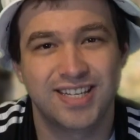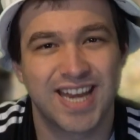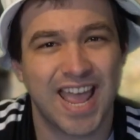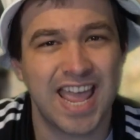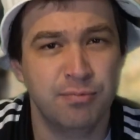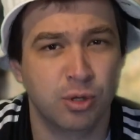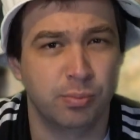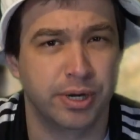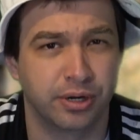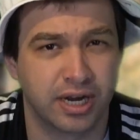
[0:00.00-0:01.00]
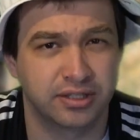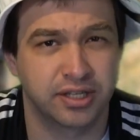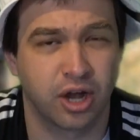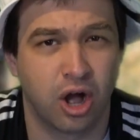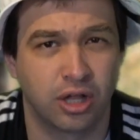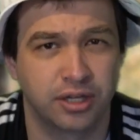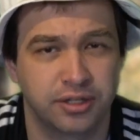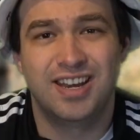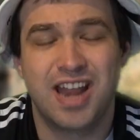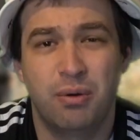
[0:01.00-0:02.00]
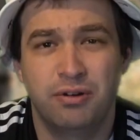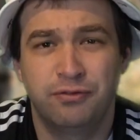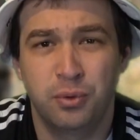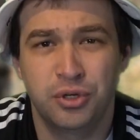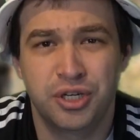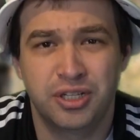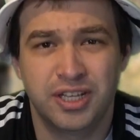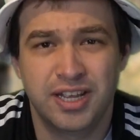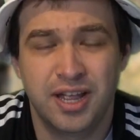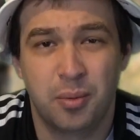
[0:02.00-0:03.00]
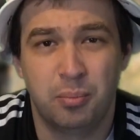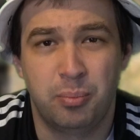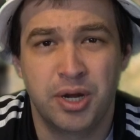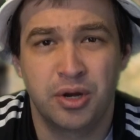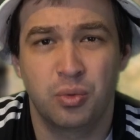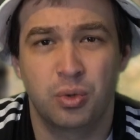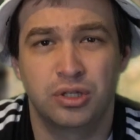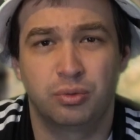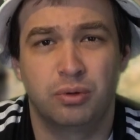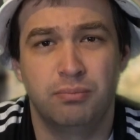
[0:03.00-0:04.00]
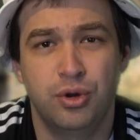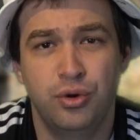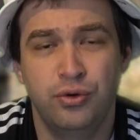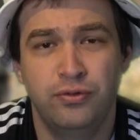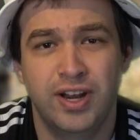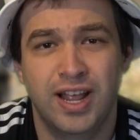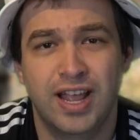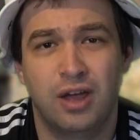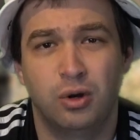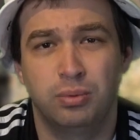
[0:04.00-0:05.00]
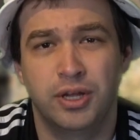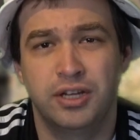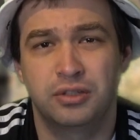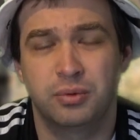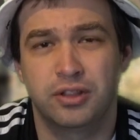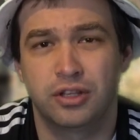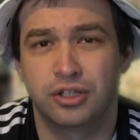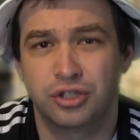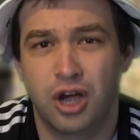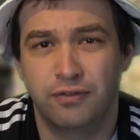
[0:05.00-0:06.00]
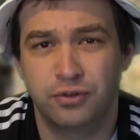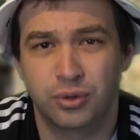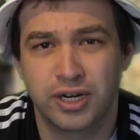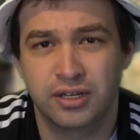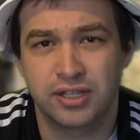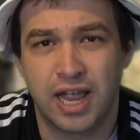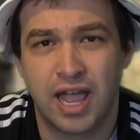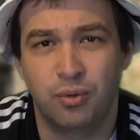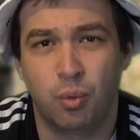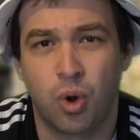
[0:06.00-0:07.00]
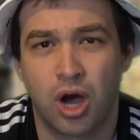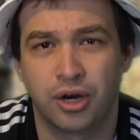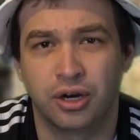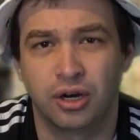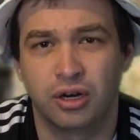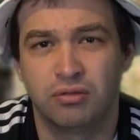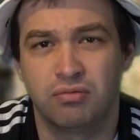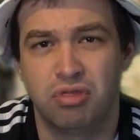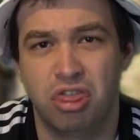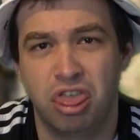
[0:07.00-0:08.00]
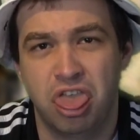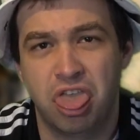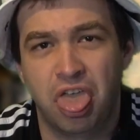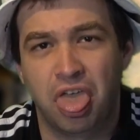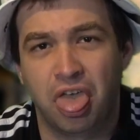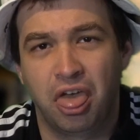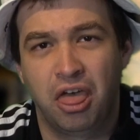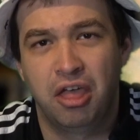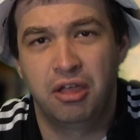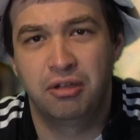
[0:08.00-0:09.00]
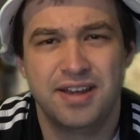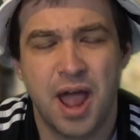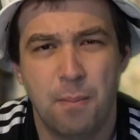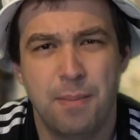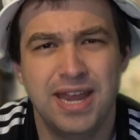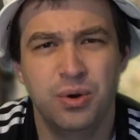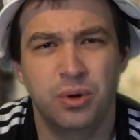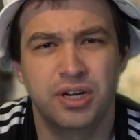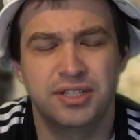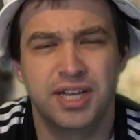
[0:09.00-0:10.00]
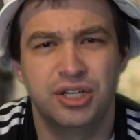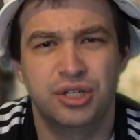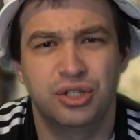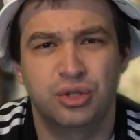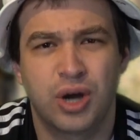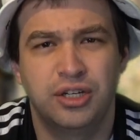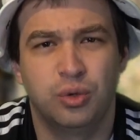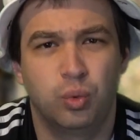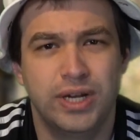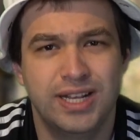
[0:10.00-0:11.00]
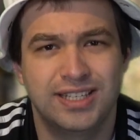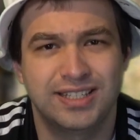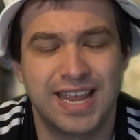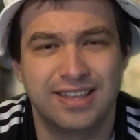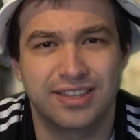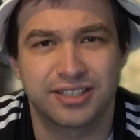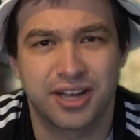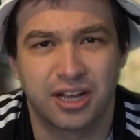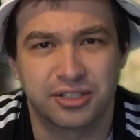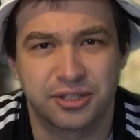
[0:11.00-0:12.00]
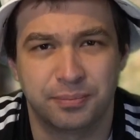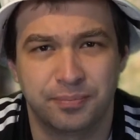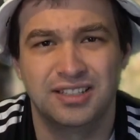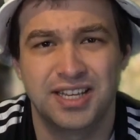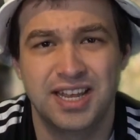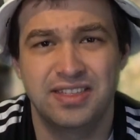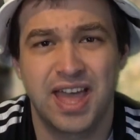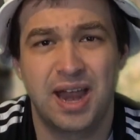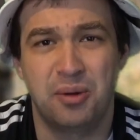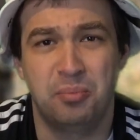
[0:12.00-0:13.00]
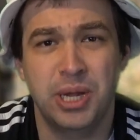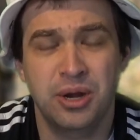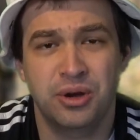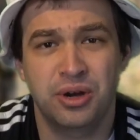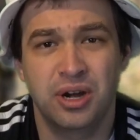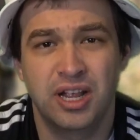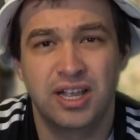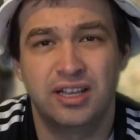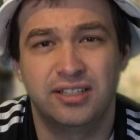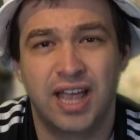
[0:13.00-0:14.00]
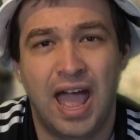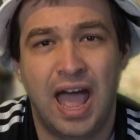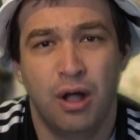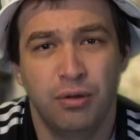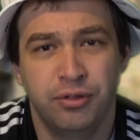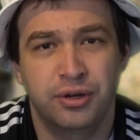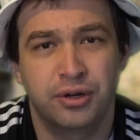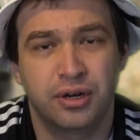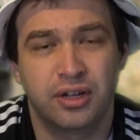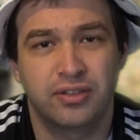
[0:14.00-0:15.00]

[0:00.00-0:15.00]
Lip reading: table beer, as they call it. Now, unfortunately, beer was removed and replaced with soft drinks and water. Ugh. Now, many organizations tried to reinstate this custom, saying that beer is healthier